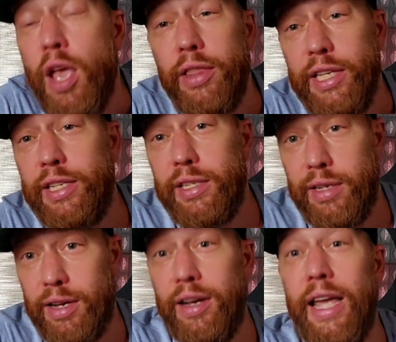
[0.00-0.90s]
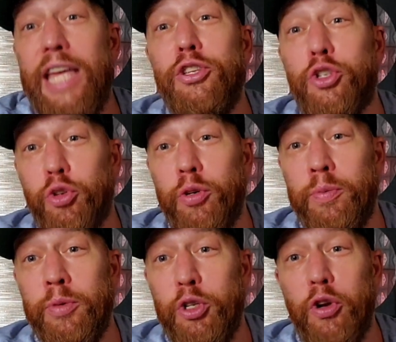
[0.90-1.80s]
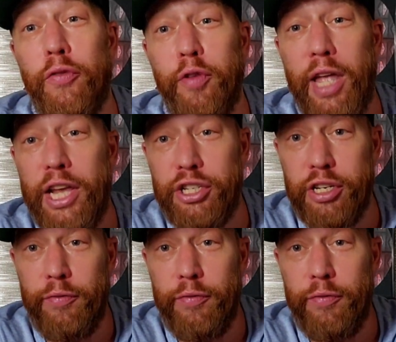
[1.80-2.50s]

This is an interim unification,